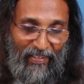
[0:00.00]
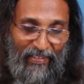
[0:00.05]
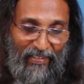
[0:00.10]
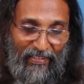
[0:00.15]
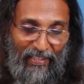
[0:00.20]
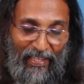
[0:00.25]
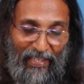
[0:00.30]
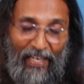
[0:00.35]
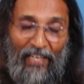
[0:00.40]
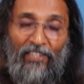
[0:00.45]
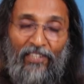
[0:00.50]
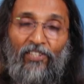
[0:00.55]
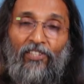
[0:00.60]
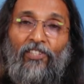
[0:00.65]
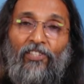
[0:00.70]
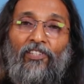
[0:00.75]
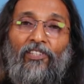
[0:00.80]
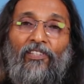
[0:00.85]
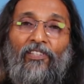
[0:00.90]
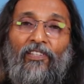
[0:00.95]
In the
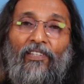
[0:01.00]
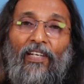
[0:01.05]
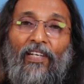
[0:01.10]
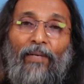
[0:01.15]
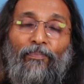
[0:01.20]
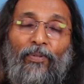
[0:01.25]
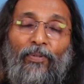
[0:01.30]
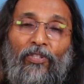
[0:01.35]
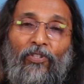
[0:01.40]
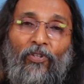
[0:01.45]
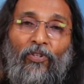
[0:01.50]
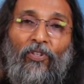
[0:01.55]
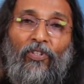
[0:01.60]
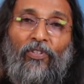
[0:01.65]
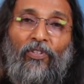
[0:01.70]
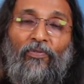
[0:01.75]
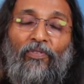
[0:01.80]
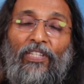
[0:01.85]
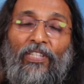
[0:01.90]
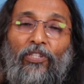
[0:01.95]
last
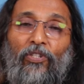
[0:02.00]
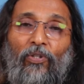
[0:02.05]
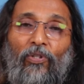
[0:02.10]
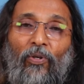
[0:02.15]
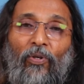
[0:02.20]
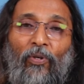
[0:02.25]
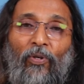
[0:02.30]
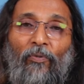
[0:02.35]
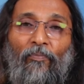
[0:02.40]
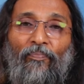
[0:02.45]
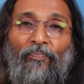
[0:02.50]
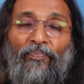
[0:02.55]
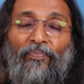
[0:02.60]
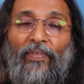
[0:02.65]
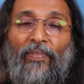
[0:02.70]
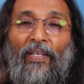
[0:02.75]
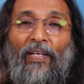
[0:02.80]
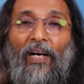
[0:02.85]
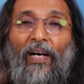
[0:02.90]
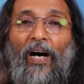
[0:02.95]
episode, we saw
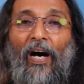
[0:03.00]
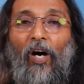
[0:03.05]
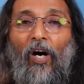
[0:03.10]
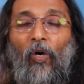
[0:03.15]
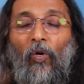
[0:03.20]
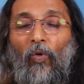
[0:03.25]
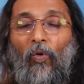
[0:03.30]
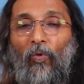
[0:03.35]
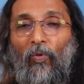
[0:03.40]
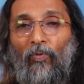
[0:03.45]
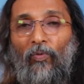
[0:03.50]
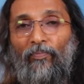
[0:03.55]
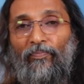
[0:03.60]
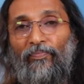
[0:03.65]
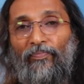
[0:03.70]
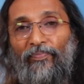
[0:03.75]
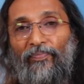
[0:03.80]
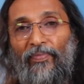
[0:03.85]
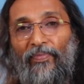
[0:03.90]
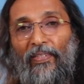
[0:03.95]
how
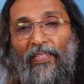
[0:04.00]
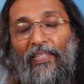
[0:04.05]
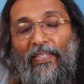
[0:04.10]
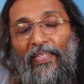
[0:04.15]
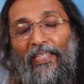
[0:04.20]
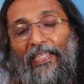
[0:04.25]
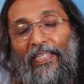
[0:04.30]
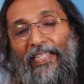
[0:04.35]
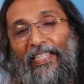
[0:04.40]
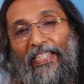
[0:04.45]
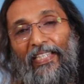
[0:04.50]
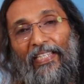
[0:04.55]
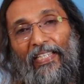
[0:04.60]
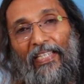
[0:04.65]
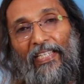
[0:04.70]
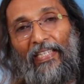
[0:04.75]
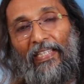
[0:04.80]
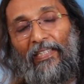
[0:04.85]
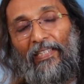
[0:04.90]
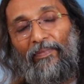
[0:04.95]
in
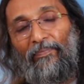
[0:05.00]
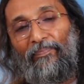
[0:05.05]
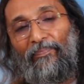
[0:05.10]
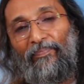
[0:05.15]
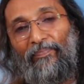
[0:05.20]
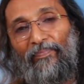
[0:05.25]
India,